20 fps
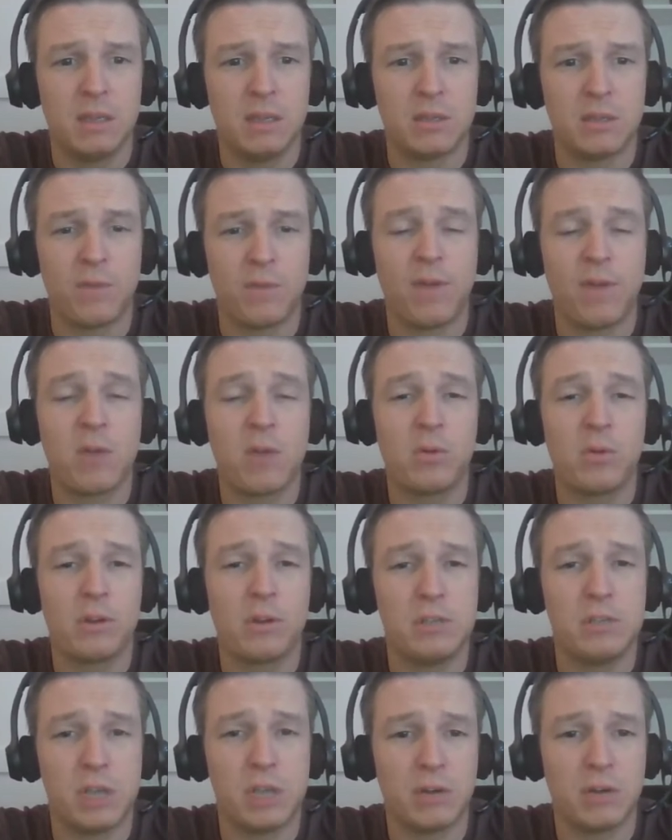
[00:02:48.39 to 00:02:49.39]
So if I were
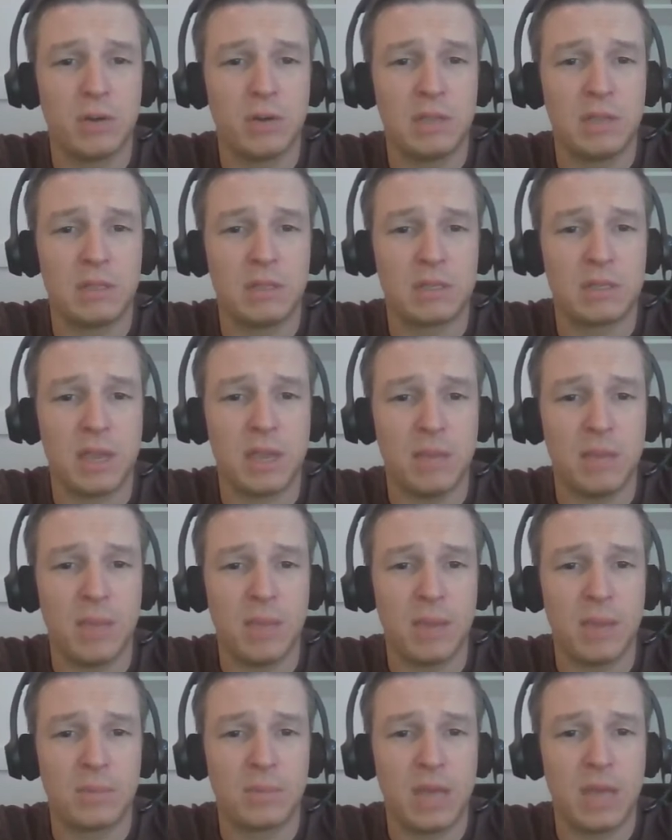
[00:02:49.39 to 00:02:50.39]
to generate the
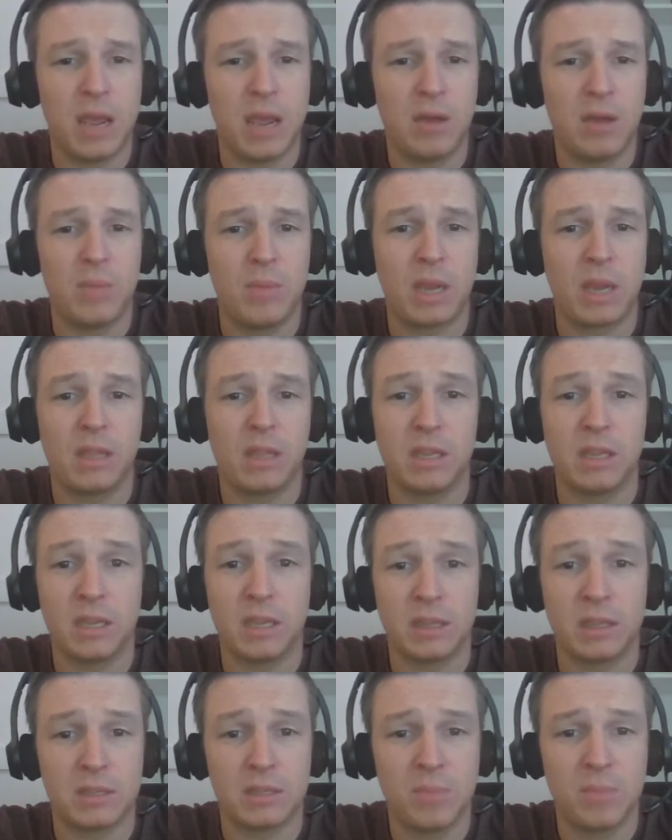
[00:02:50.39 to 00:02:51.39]
sitemap now by
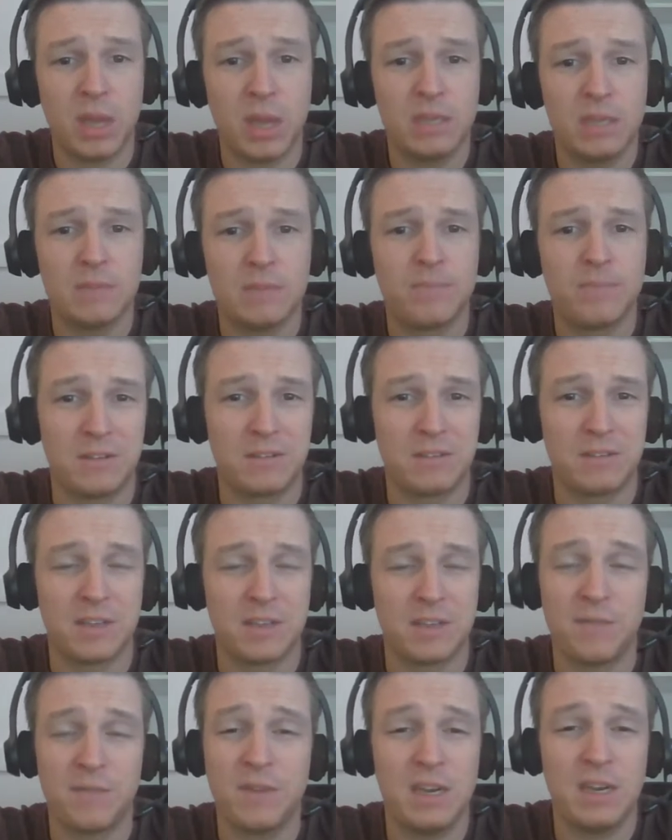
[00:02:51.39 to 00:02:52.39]
clicking this button,
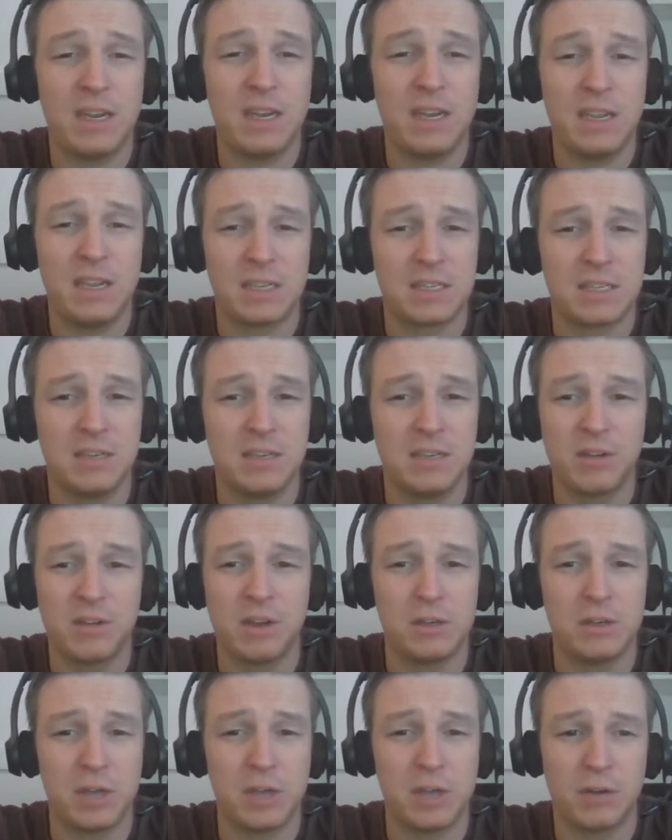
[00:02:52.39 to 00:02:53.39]
Sitefinity is still
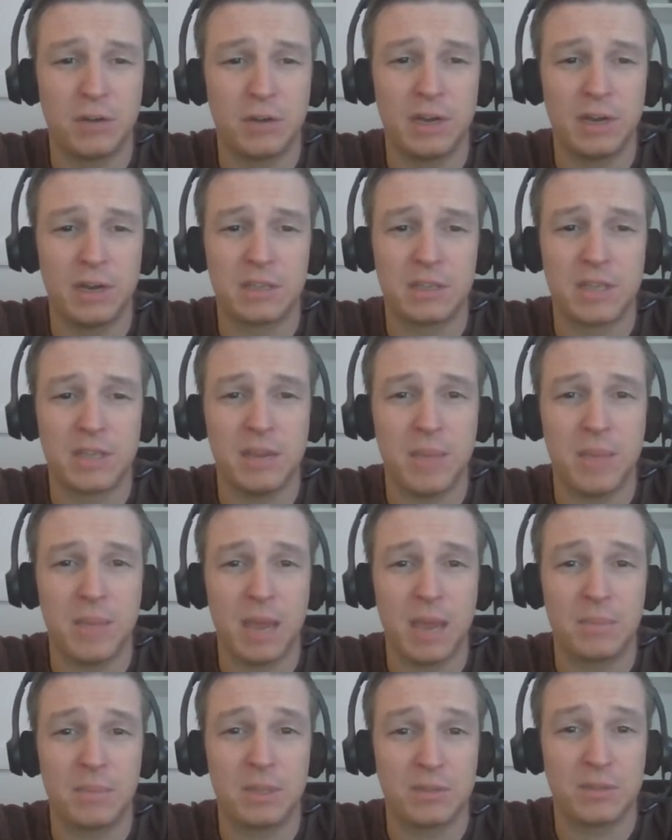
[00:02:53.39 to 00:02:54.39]
going to generate a
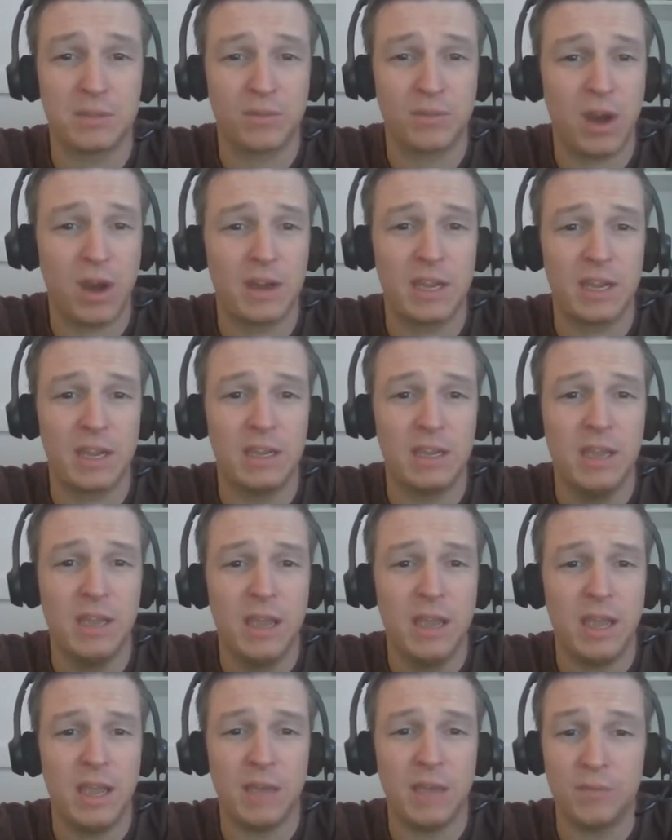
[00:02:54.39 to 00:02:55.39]
sitemap this Friday
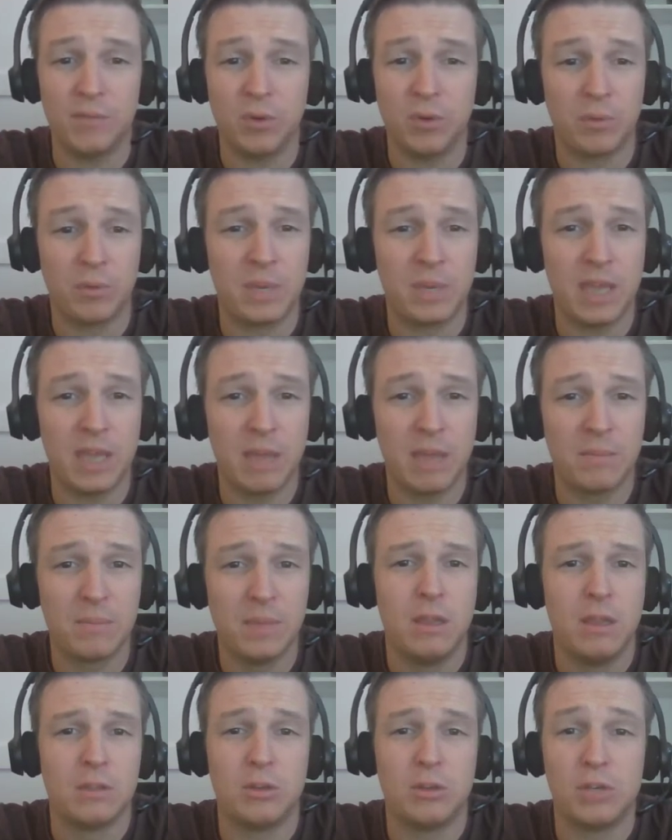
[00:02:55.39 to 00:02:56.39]
at 4 p.m.
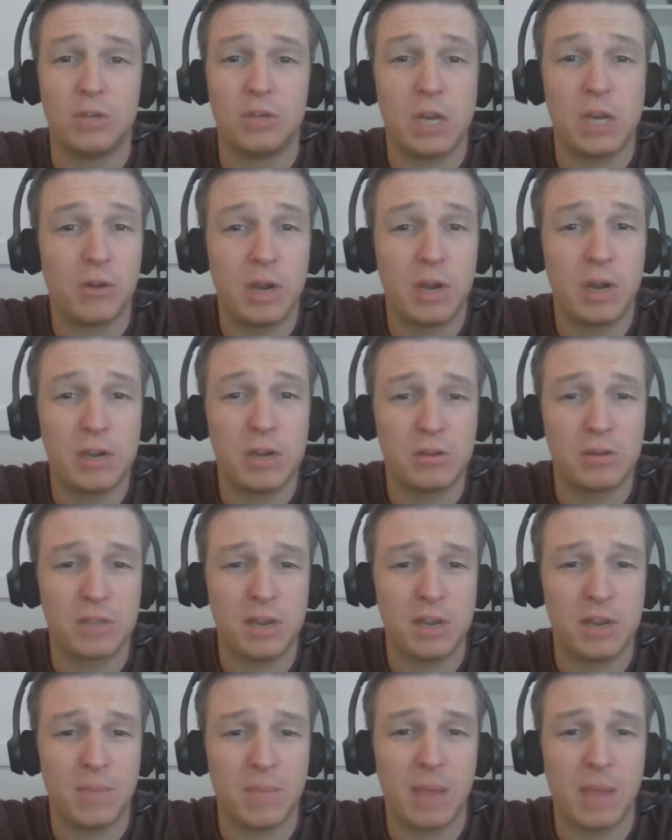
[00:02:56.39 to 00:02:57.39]
So generating your
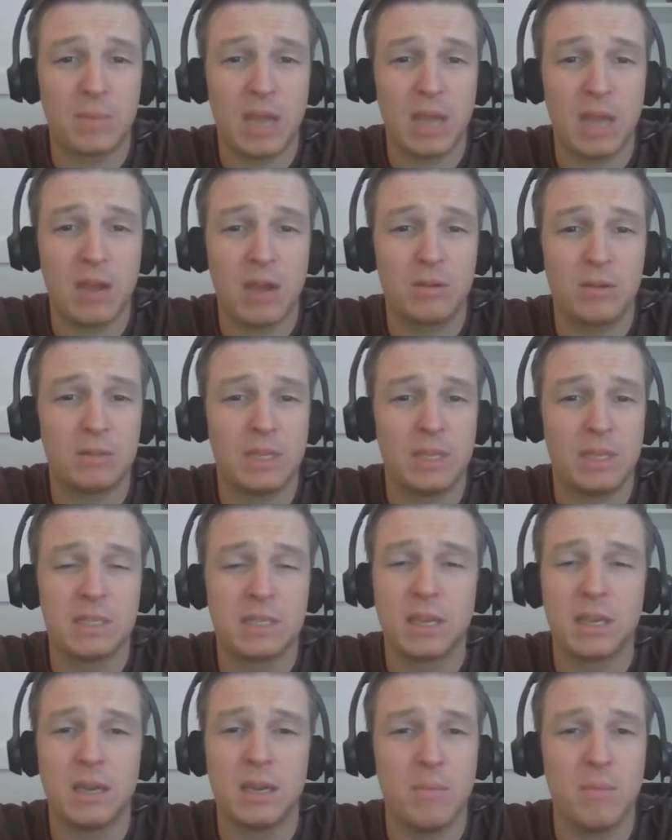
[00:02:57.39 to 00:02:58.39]
sitemap now
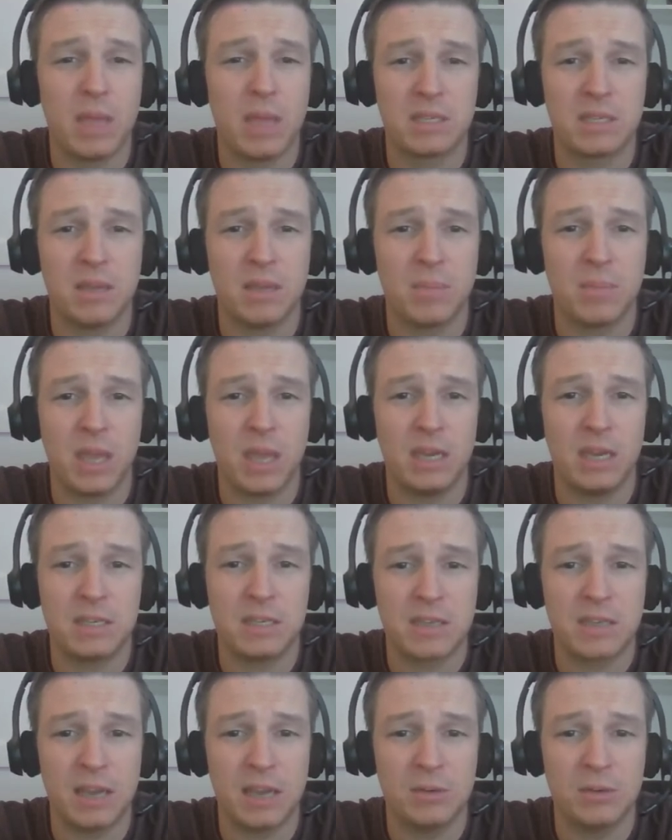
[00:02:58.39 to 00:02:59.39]
isn't going to mess up any
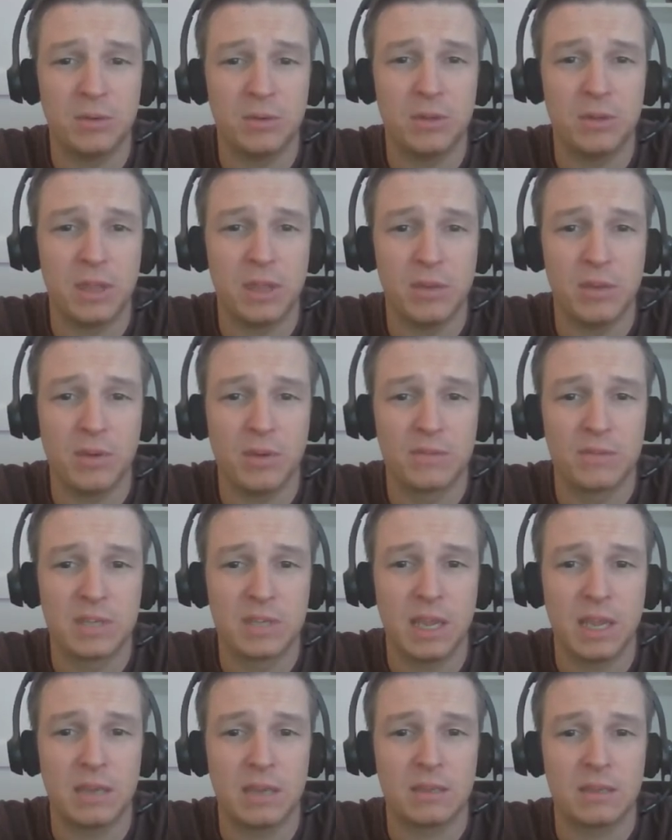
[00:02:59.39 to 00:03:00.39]
schedule that you have set.